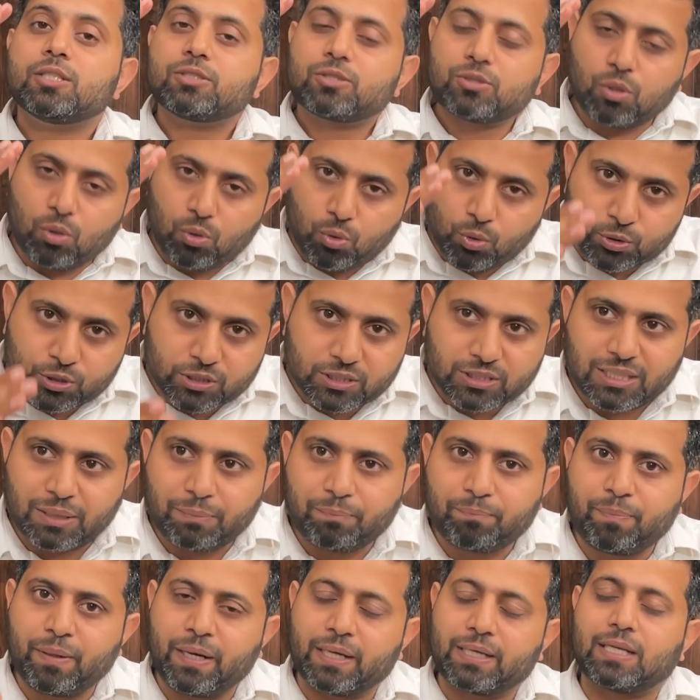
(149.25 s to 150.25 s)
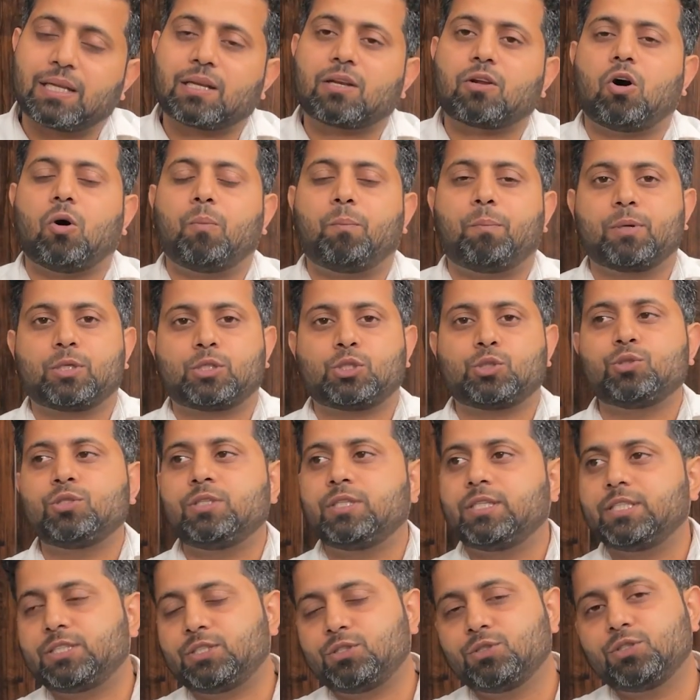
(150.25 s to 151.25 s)
so usse better
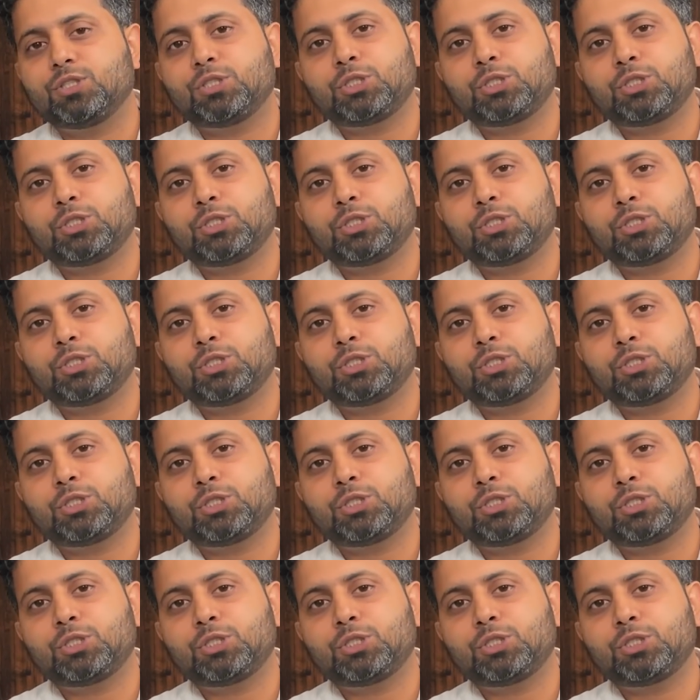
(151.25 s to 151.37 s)
opportunities you'll